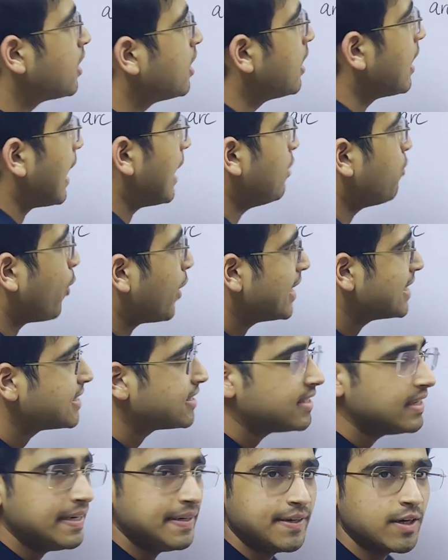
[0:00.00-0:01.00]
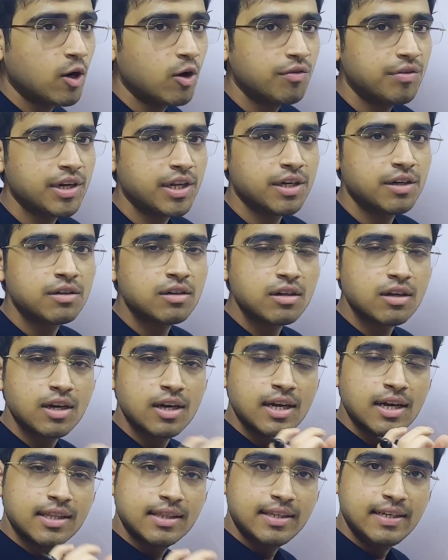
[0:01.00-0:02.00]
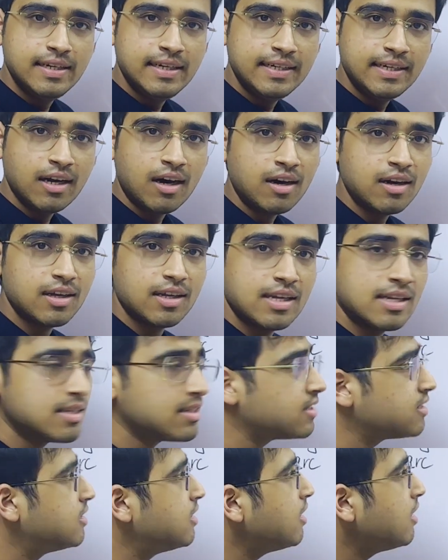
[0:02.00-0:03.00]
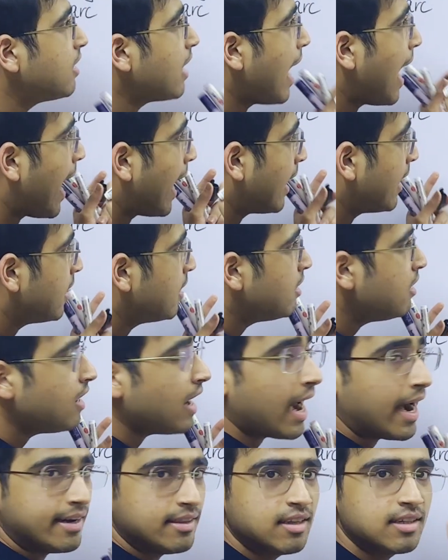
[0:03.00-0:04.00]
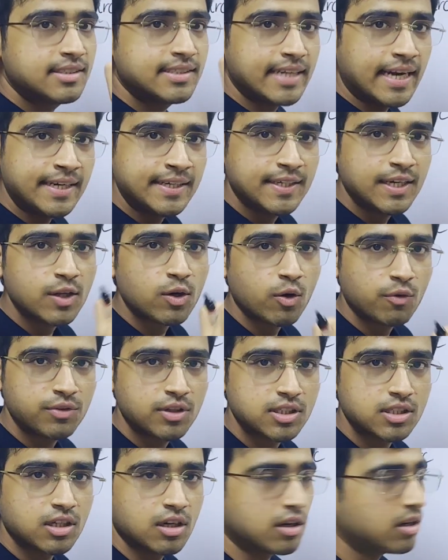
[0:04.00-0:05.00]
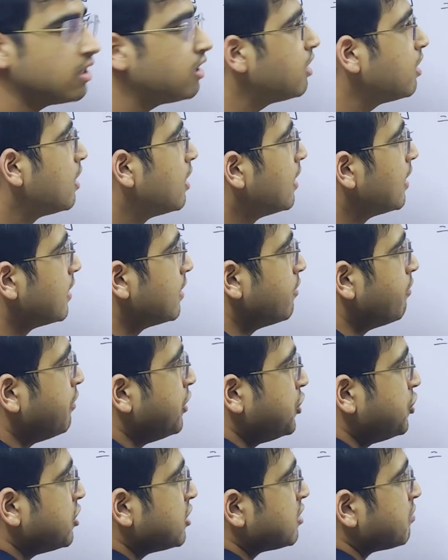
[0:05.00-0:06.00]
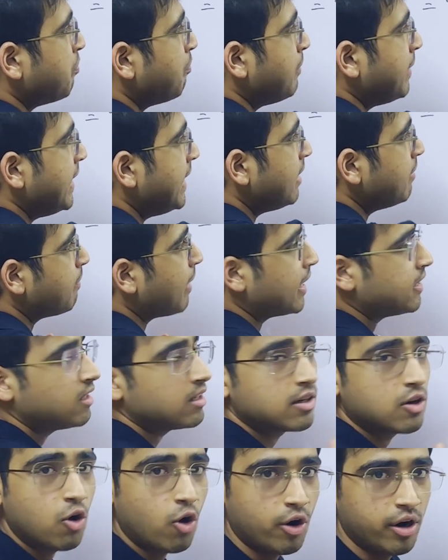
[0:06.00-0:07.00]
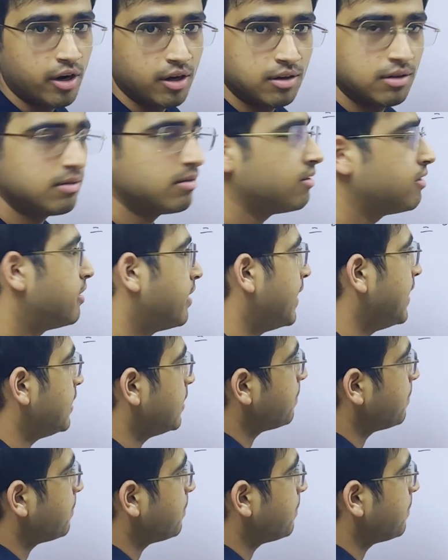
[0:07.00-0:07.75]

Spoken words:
And what is theta over here? Theta is the angle at the center of the circle which is made by the chord, right?